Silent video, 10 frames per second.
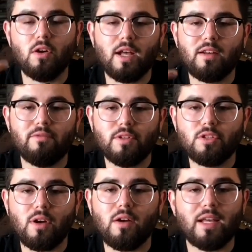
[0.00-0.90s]
ahead and
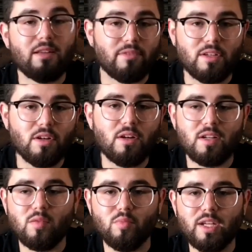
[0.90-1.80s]
filter out any of the dirt
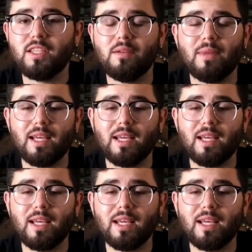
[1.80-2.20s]
and debris that might